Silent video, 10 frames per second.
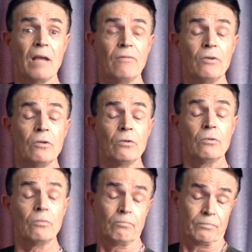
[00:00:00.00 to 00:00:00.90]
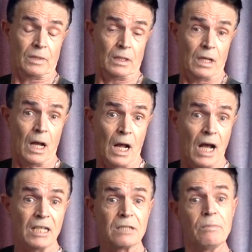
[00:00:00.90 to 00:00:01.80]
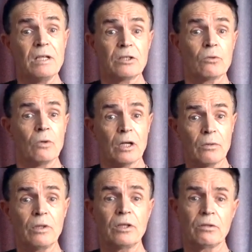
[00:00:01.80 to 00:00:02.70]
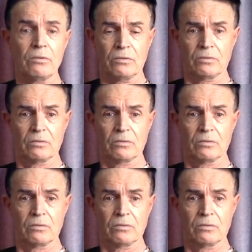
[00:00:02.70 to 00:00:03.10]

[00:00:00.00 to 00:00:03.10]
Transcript: if you ask me to work with you